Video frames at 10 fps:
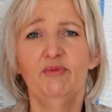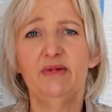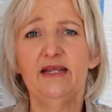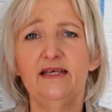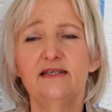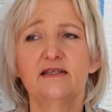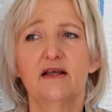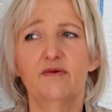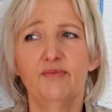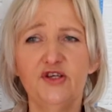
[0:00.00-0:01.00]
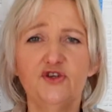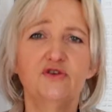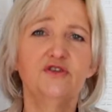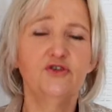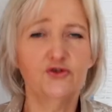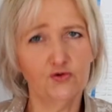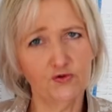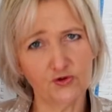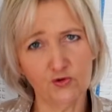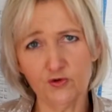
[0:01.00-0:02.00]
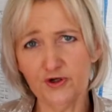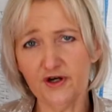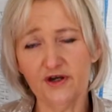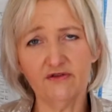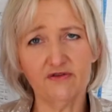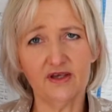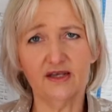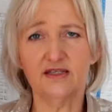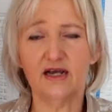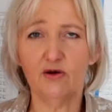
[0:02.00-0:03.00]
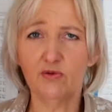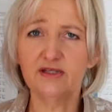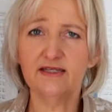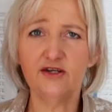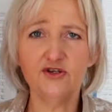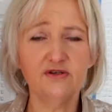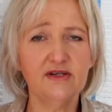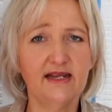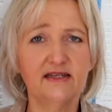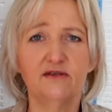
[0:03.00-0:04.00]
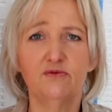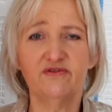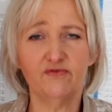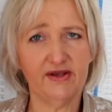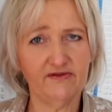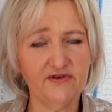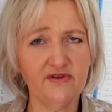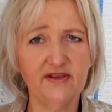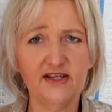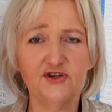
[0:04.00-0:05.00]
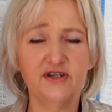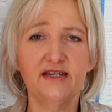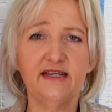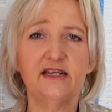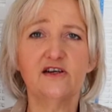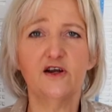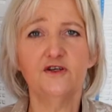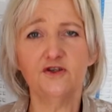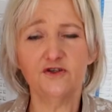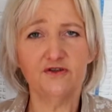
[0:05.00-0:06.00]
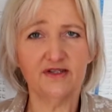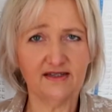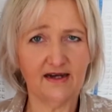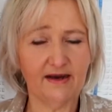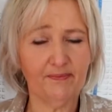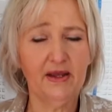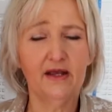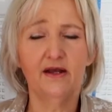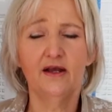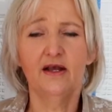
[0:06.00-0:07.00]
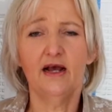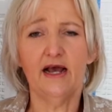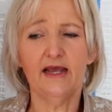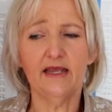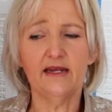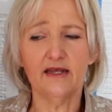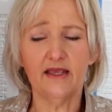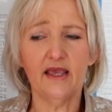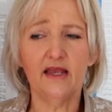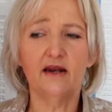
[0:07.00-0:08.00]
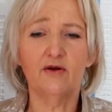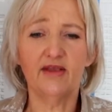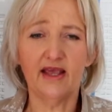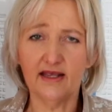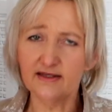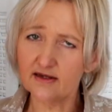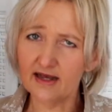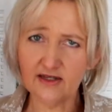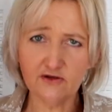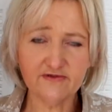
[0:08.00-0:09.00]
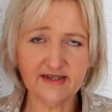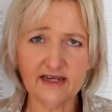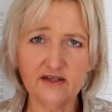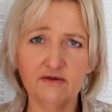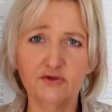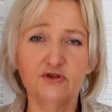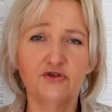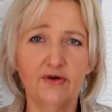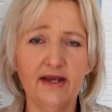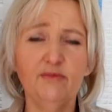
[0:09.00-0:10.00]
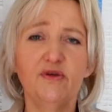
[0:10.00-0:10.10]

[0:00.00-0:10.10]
please be sure to source all your own things. I will send you a letter with everything that you're going to need closer to the time. And again, there is a cutoff date to join